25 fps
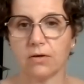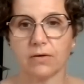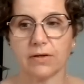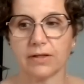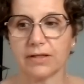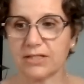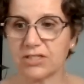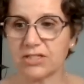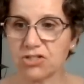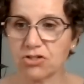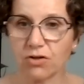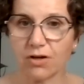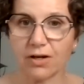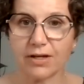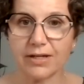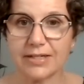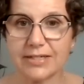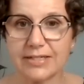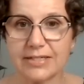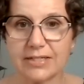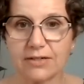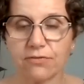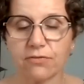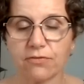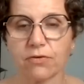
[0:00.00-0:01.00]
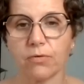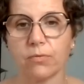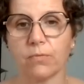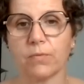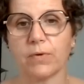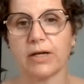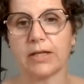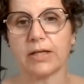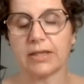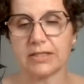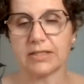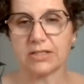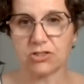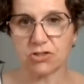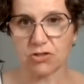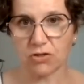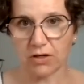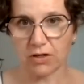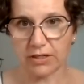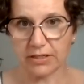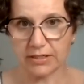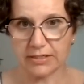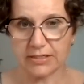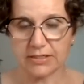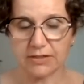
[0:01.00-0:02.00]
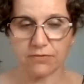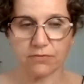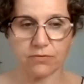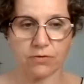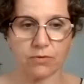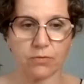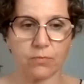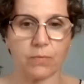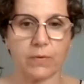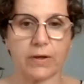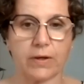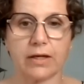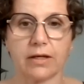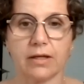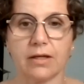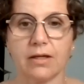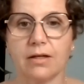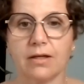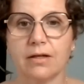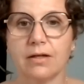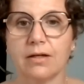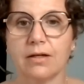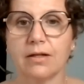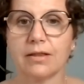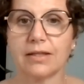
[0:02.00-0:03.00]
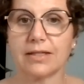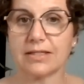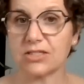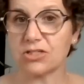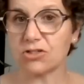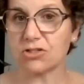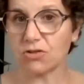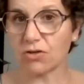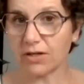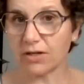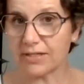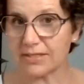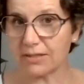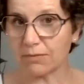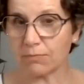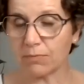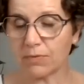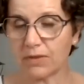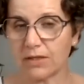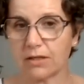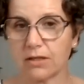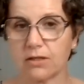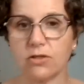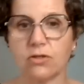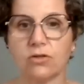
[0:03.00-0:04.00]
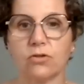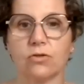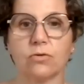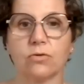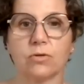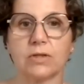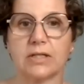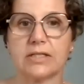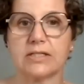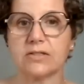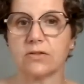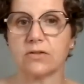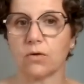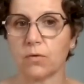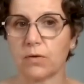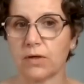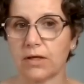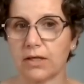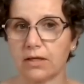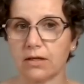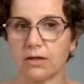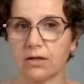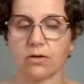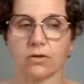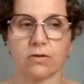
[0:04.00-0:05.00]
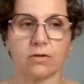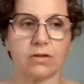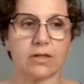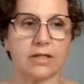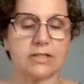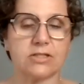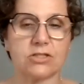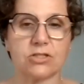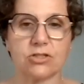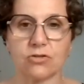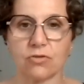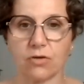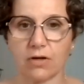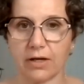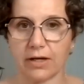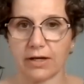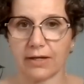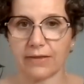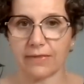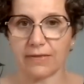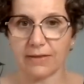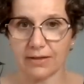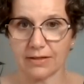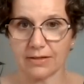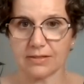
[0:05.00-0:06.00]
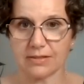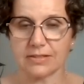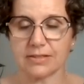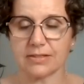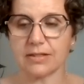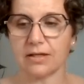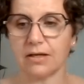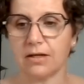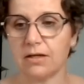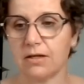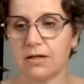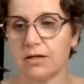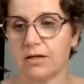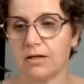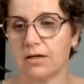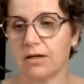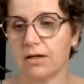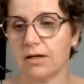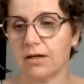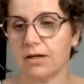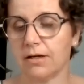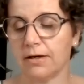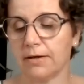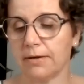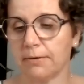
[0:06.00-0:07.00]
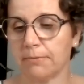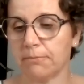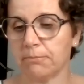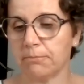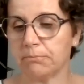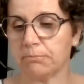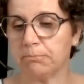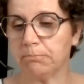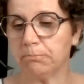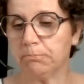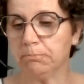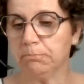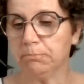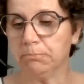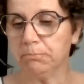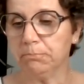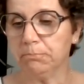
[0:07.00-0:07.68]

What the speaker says: or let's try a different way. Let's try a different way. Let's try something new. Let's go here. Let's try this. Um,